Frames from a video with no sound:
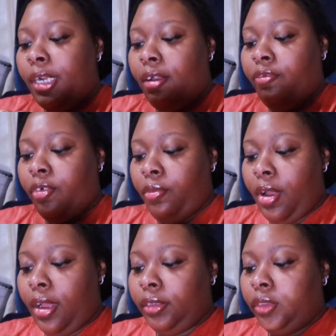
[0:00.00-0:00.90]
out for a
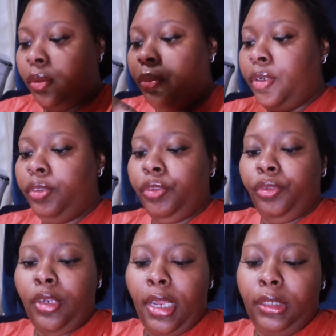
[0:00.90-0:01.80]
while, so I'm pretty sure you
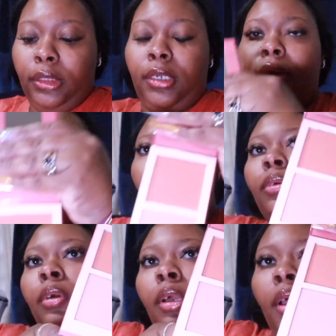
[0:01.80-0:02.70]
guys know
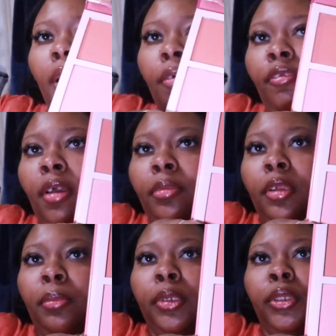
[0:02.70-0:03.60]
volume
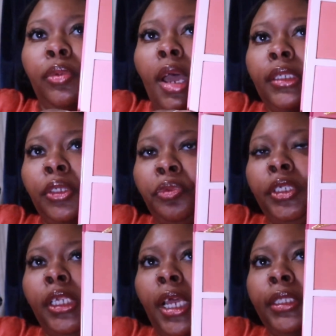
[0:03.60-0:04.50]
number two. I just
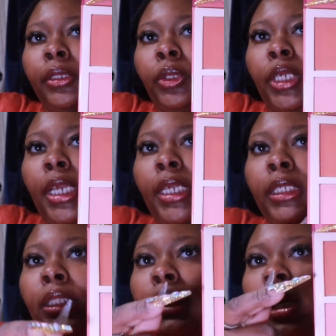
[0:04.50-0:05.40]
really like the
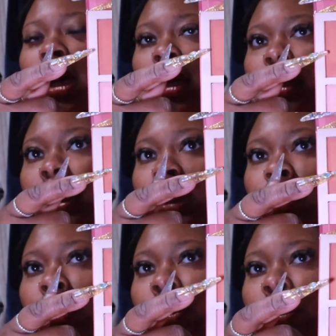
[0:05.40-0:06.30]
shades, this
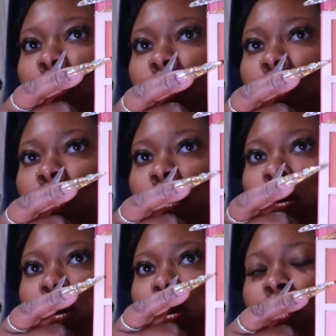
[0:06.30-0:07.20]
one,
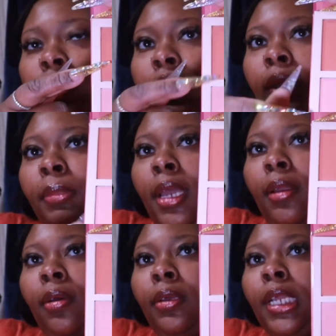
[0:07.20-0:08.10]
and I'm
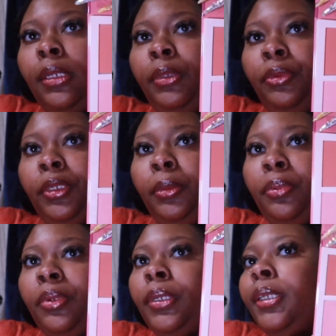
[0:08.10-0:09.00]
like, oh, that'd be really
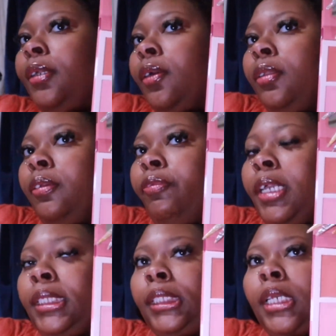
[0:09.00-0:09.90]
pretty on the
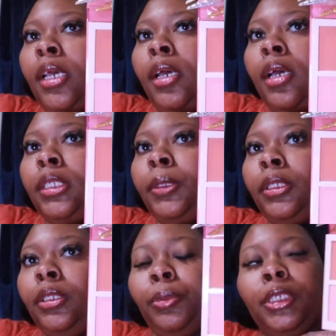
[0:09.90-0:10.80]
face. So
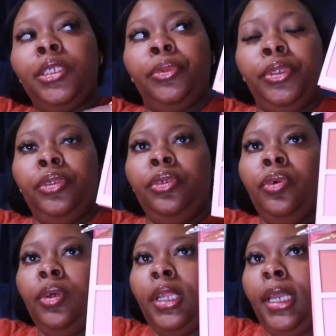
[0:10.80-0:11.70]
especially when you do go
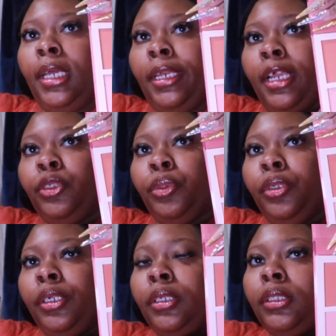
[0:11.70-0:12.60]
on like a natural
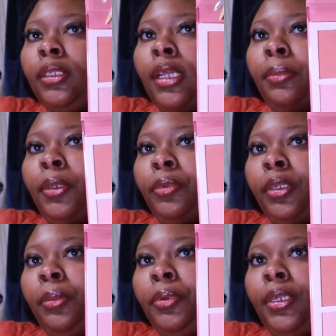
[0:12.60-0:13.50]
look, so that'll be
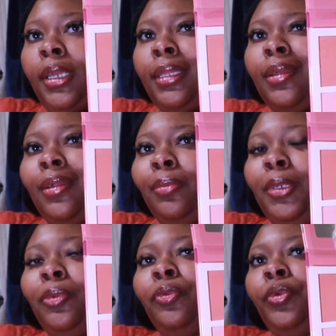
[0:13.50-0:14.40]
really pretty. I thought it'd
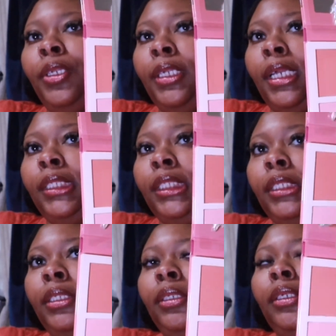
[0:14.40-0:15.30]
be really nice to,